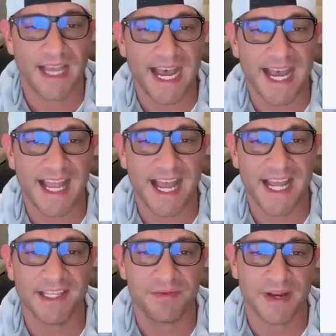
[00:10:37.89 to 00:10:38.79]
I
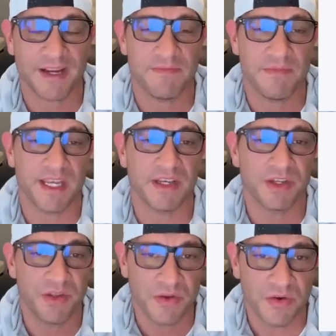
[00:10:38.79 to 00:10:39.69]
highly recommend
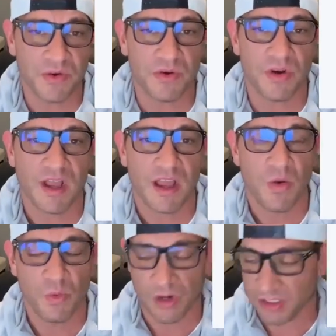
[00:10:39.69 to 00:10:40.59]
Google
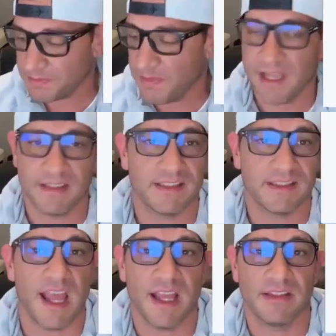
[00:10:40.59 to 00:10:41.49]
Workspace
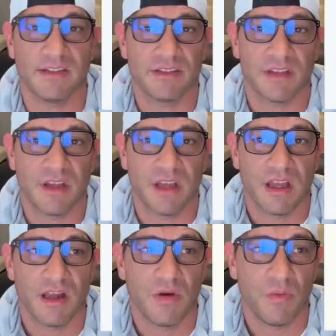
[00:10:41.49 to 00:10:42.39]
as
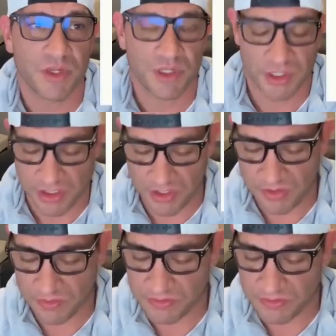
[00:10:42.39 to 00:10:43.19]
what you're going to use.